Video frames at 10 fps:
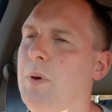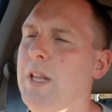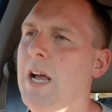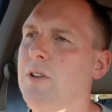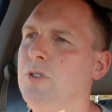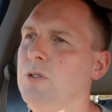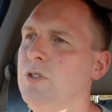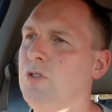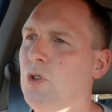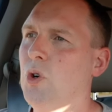But the actual
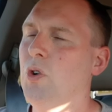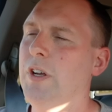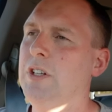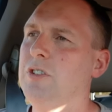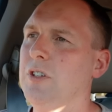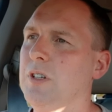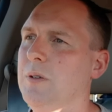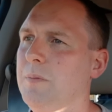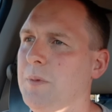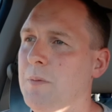storage
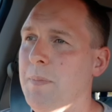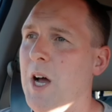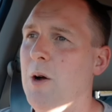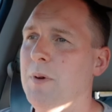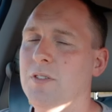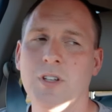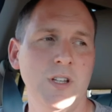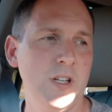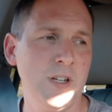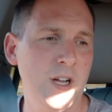compartments
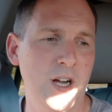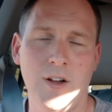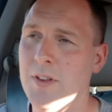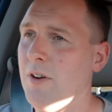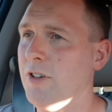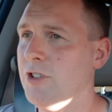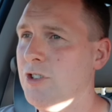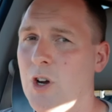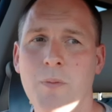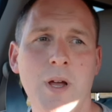in the car, there are
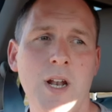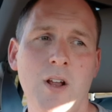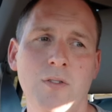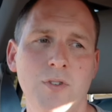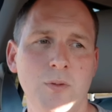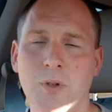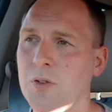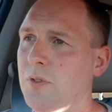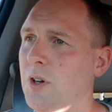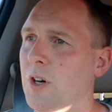so many of them.
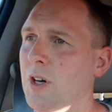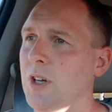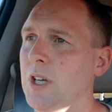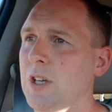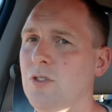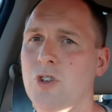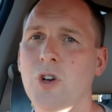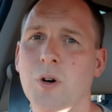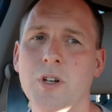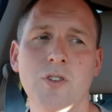You've got
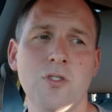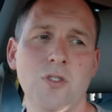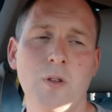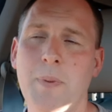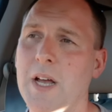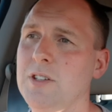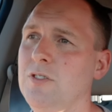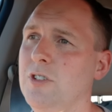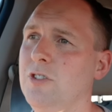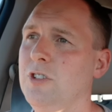2 on the
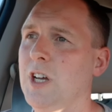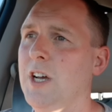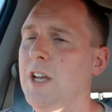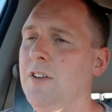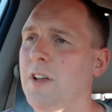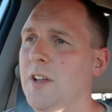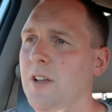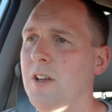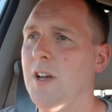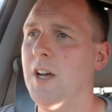passenger side.
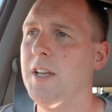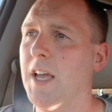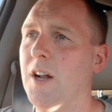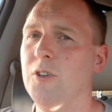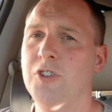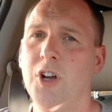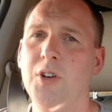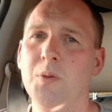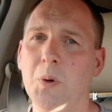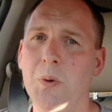Again, I'll show
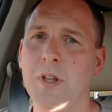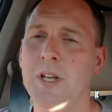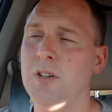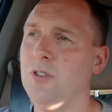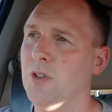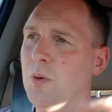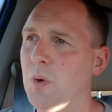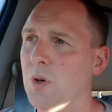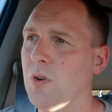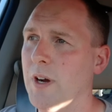you all these on the
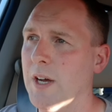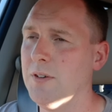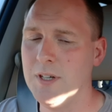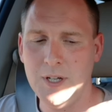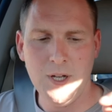walk around.